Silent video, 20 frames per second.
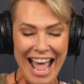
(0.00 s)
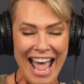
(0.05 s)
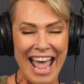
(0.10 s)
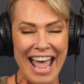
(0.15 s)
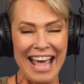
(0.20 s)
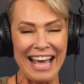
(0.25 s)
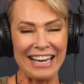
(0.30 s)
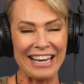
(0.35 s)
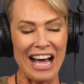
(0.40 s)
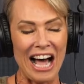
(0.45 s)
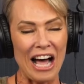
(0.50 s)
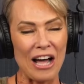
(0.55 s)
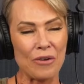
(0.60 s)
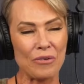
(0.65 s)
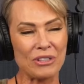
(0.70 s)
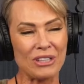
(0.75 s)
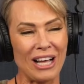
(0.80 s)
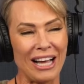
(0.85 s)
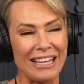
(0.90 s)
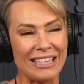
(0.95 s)
And I
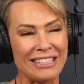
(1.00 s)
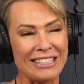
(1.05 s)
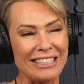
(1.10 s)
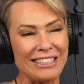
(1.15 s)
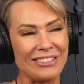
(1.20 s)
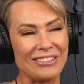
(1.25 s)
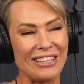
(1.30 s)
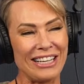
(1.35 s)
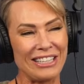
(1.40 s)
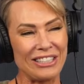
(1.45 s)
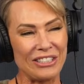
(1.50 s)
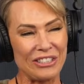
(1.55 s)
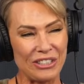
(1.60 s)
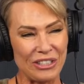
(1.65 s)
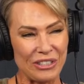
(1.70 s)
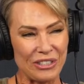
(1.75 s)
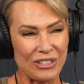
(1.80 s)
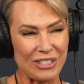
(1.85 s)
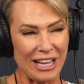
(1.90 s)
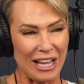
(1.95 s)
would like to
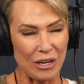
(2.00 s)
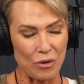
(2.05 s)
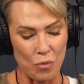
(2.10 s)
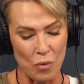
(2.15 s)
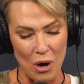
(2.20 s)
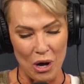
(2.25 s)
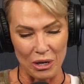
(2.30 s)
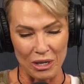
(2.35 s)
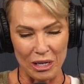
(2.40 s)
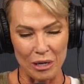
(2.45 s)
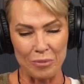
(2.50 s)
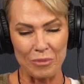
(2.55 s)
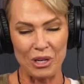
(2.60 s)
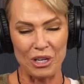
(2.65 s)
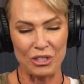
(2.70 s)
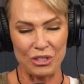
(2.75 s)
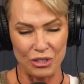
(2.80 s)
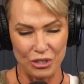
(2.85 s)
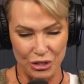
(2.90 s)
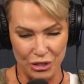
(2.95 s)
introduce and welcome
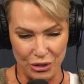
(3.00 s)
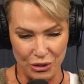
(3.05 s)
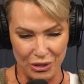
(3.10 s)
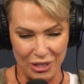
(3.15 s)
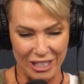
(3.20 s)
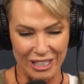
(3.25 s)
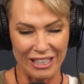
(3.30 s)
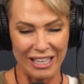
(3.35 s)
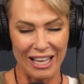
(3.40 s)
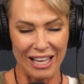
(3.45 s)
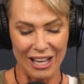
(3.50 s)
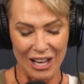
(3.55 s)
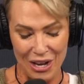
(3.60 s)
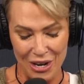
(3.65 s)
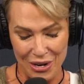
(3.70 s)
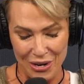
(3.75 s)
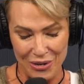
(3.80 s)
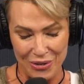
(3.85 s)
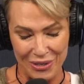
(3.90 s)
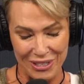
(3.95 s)
Judith
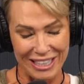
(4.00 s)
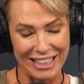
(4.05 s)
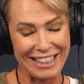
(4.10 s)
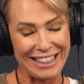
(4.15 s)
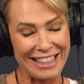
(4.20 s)
Hoag.